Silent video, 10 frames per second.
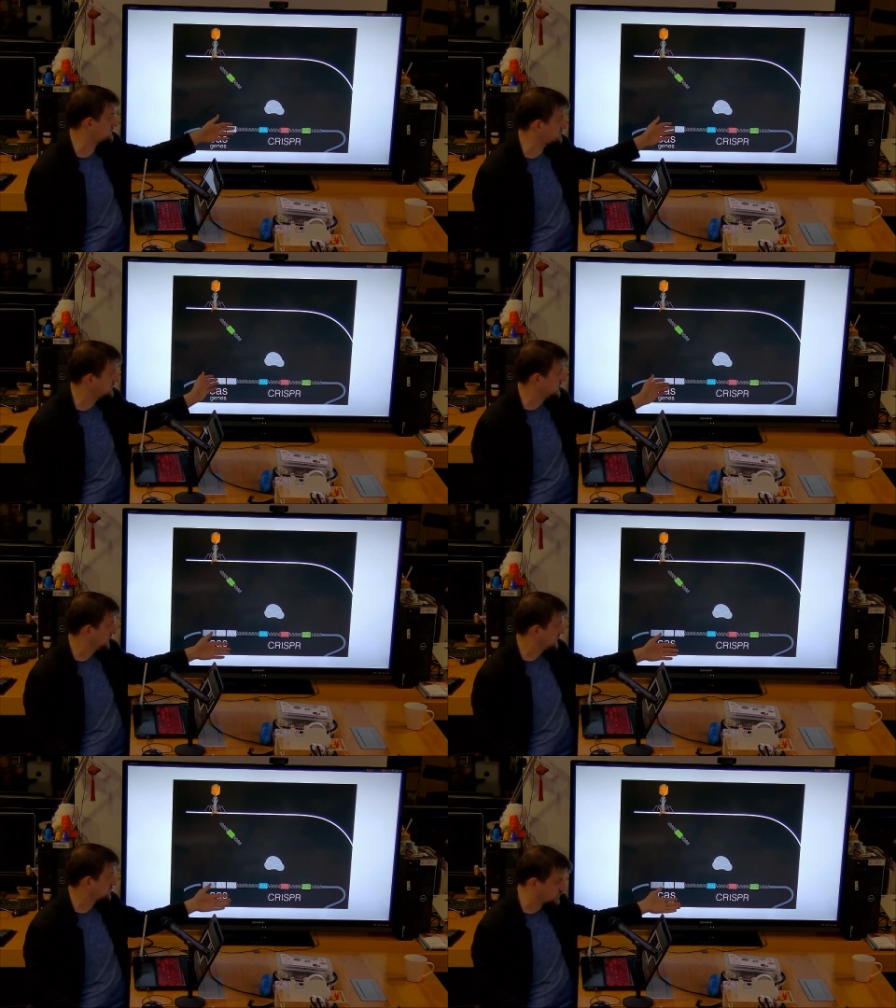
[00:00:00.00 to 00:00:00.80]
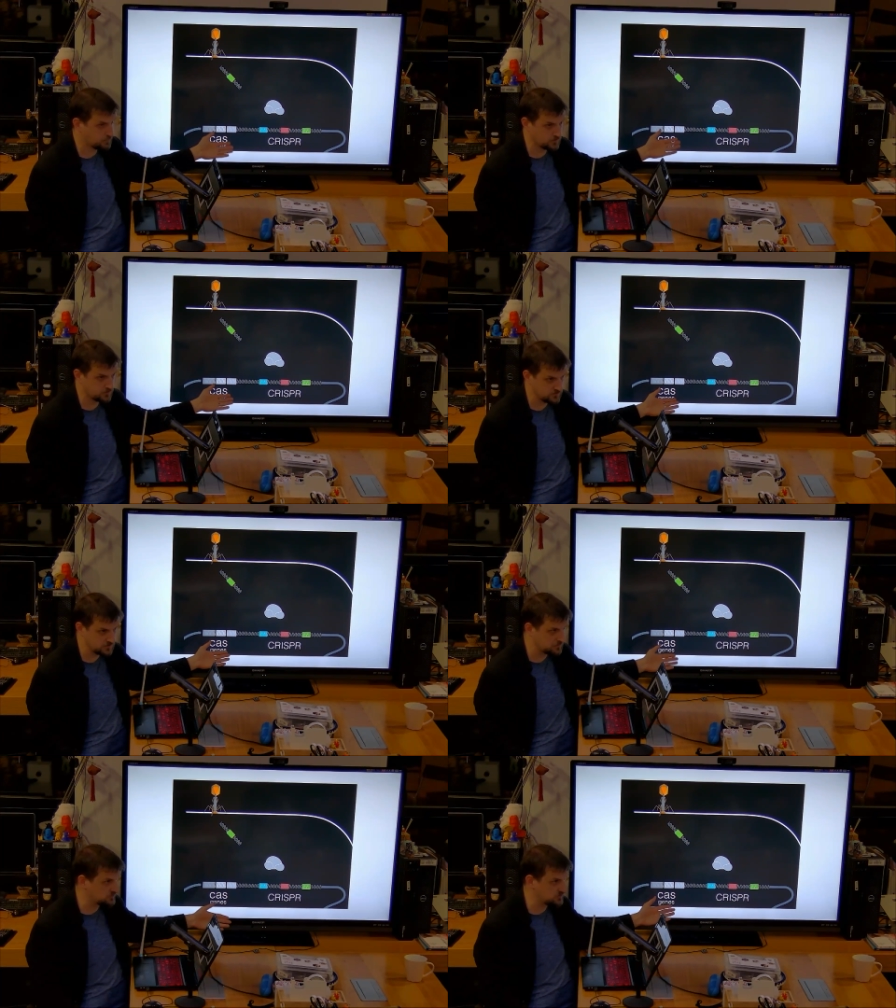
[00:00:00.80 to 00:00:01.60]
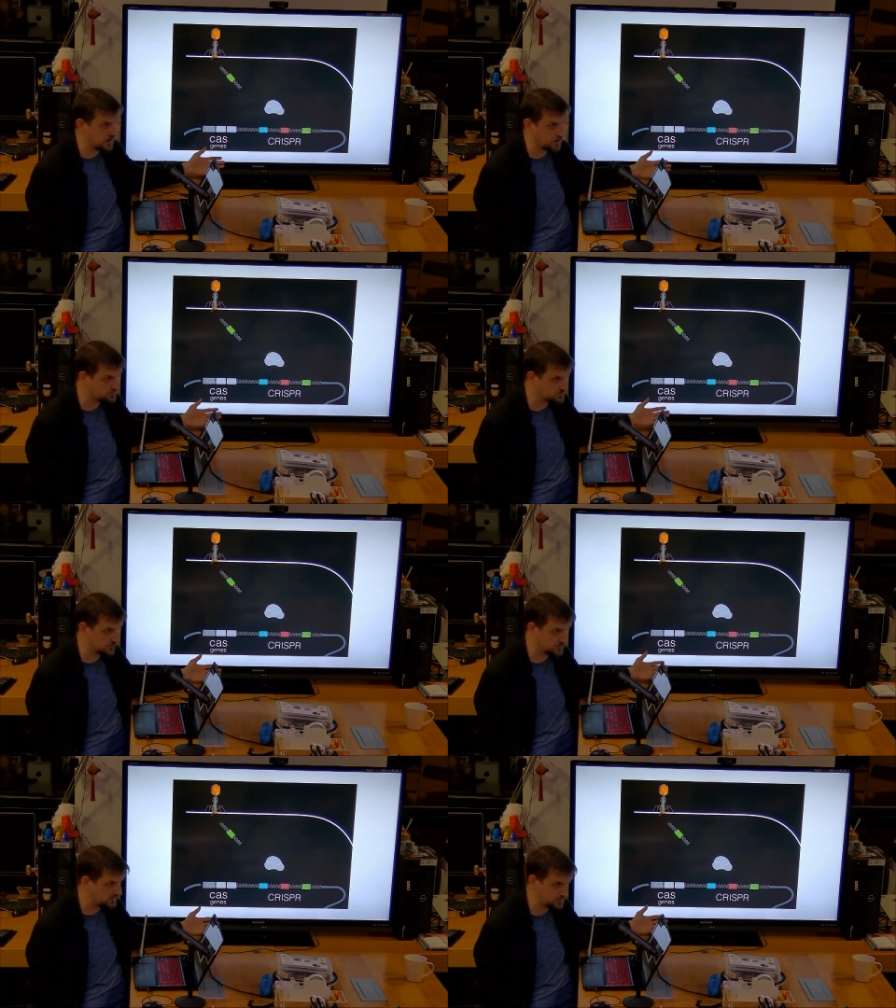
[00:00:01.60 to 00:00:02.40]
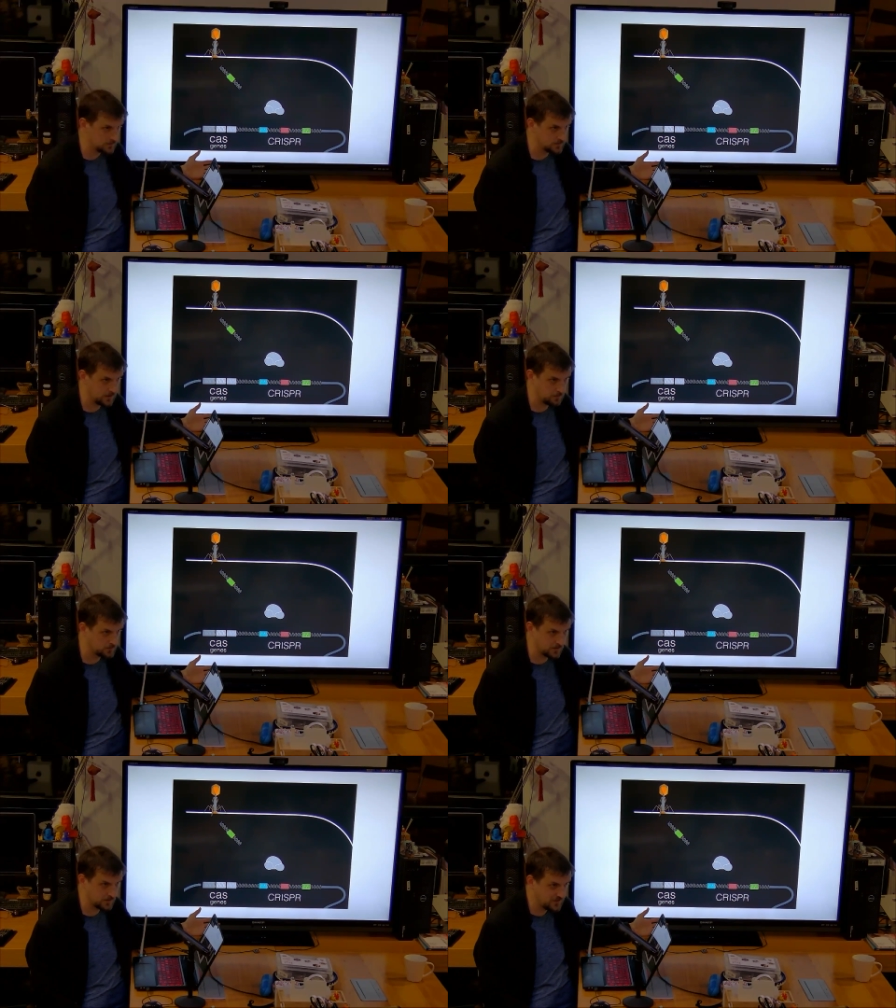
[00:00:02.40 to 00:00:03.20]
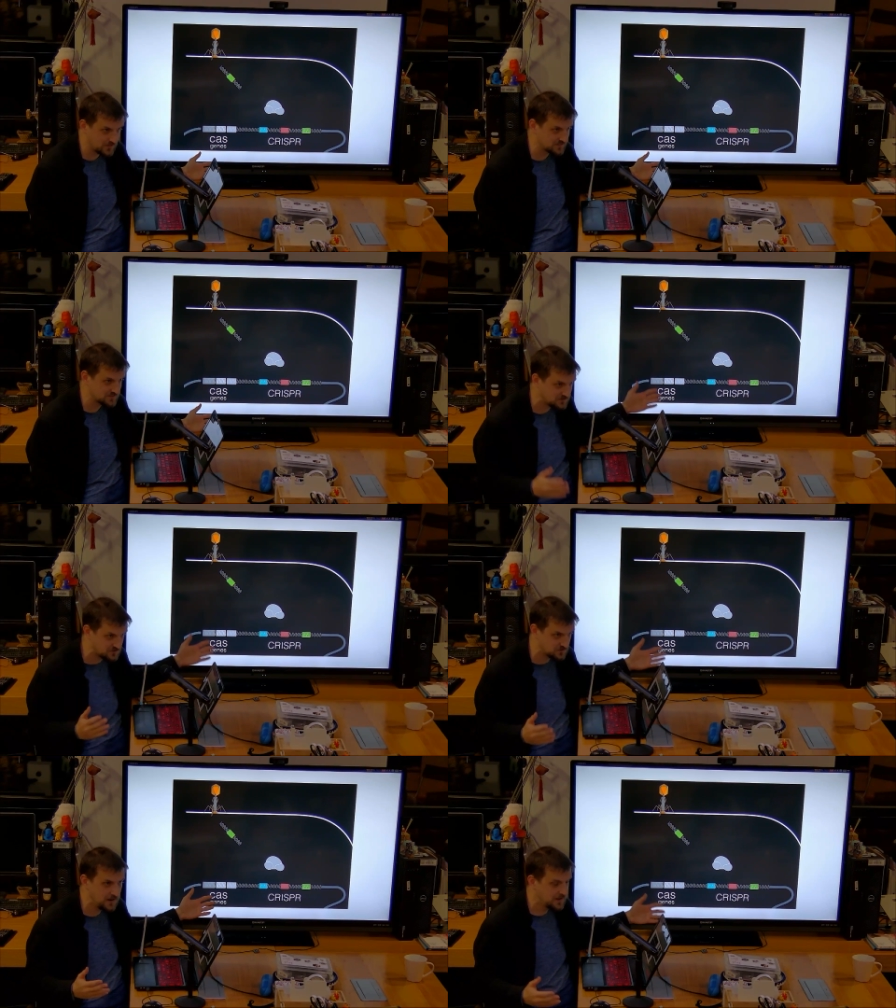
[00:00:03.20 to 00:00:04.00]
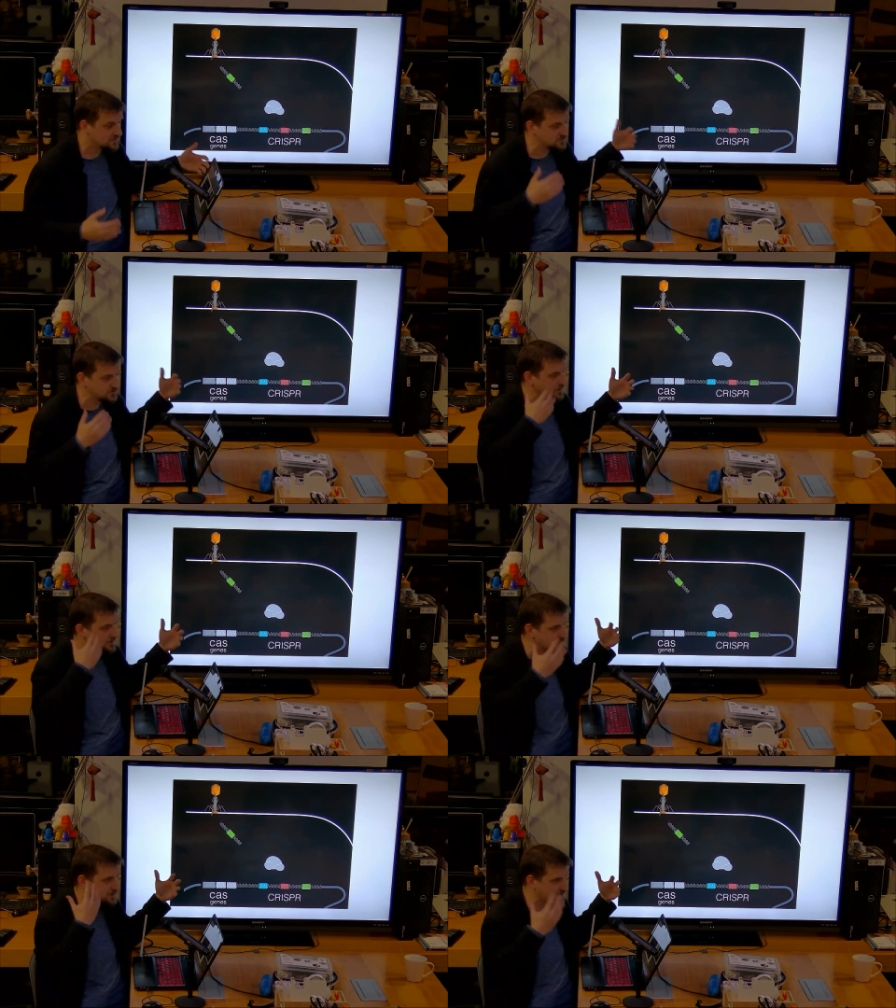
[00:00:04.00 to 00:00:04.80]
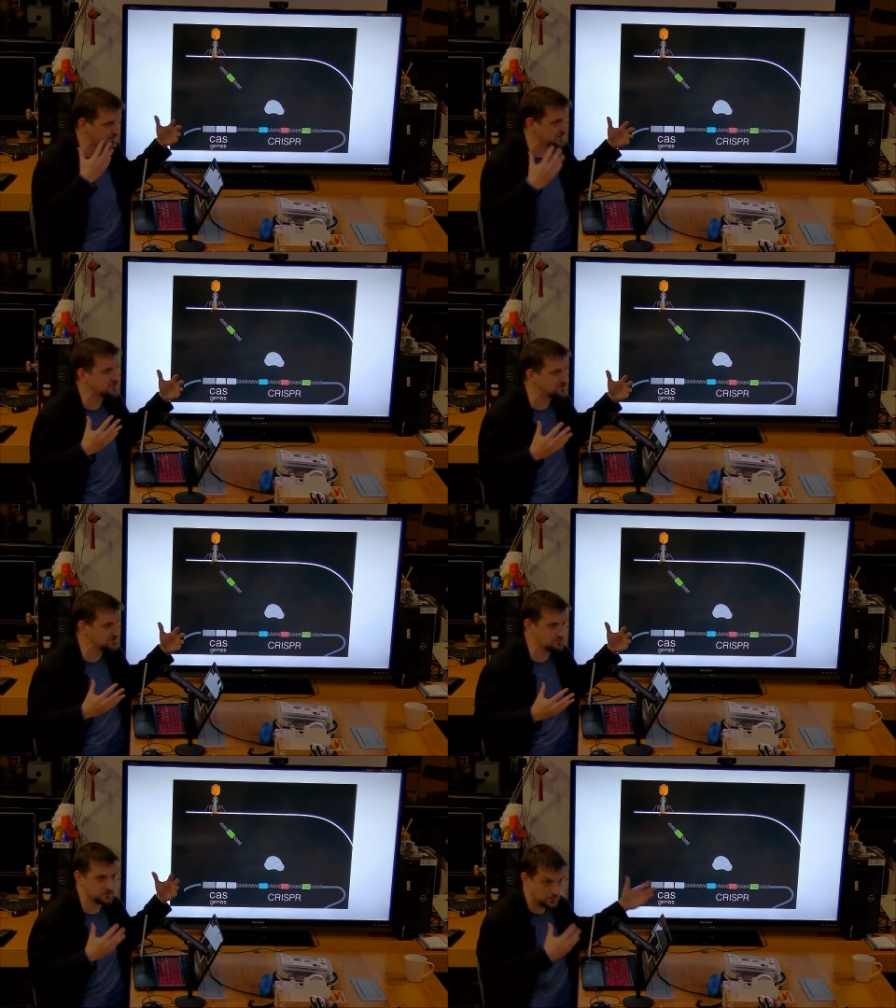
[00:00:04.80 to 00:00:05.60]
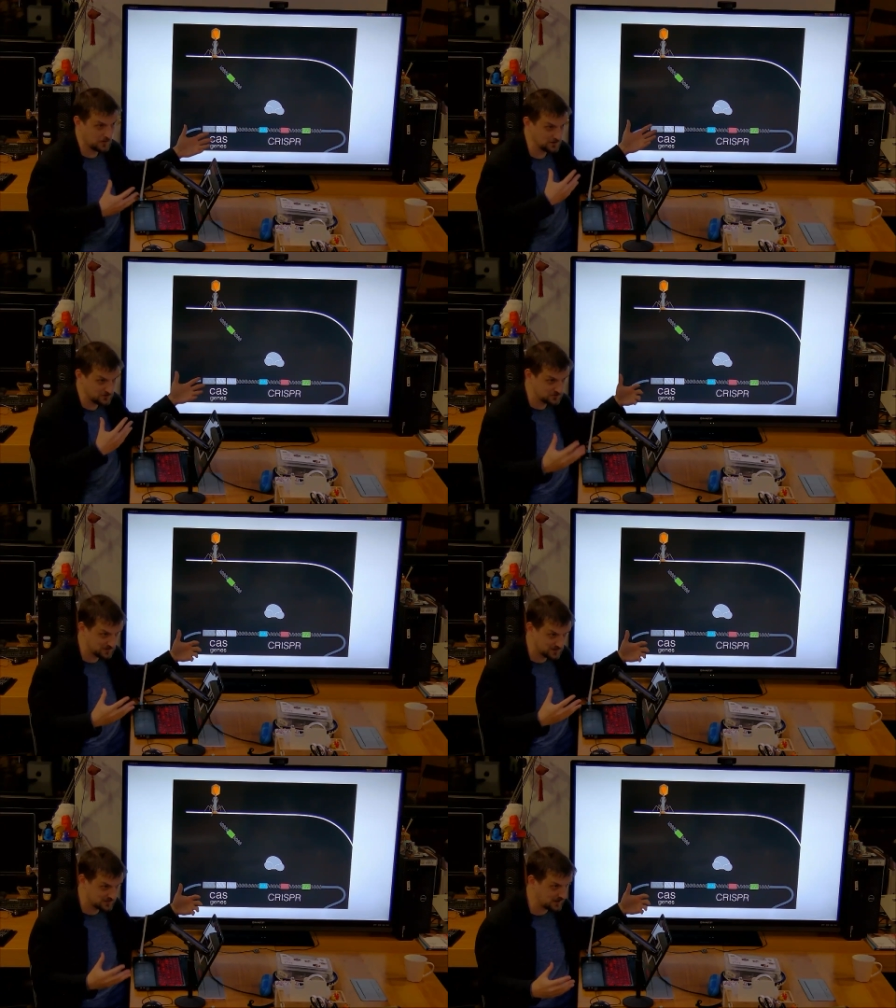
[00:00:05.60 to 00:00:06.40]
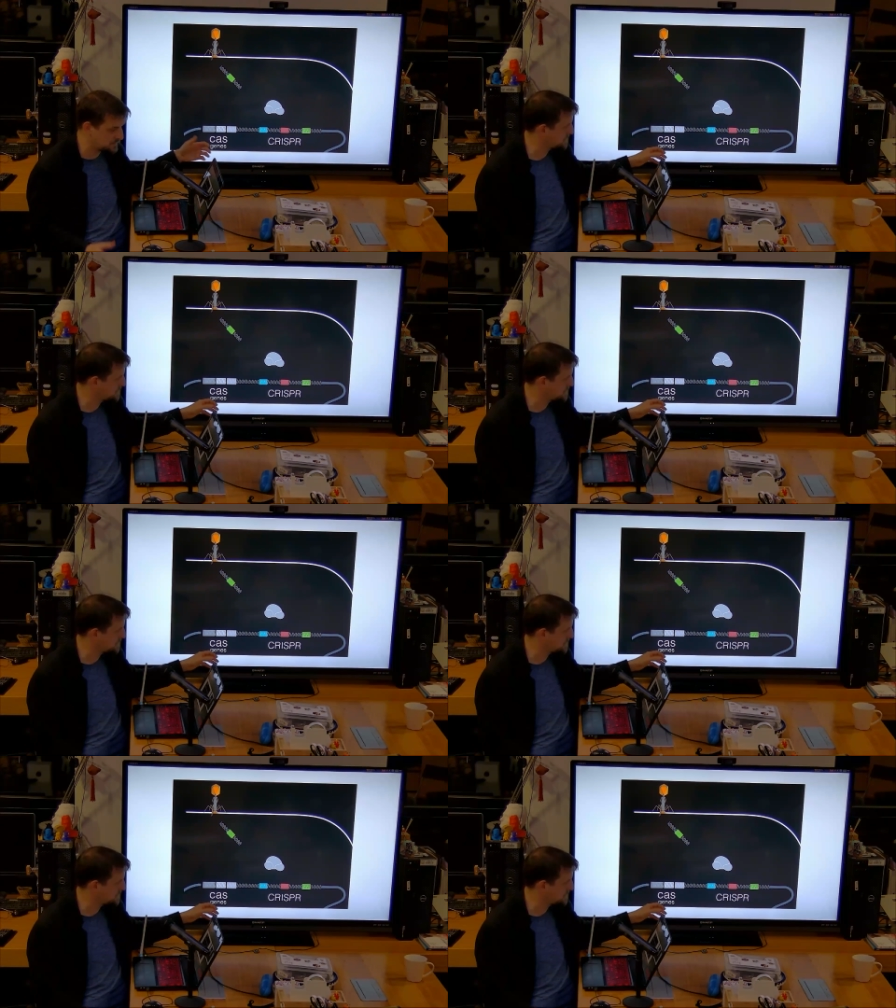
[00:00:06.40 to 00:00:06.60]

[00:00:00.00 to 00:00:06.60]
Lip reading: CRISPR system, which is now absurdly labeled, has nothing to do, there's no intuitive relationship between what it's doing and the name, right?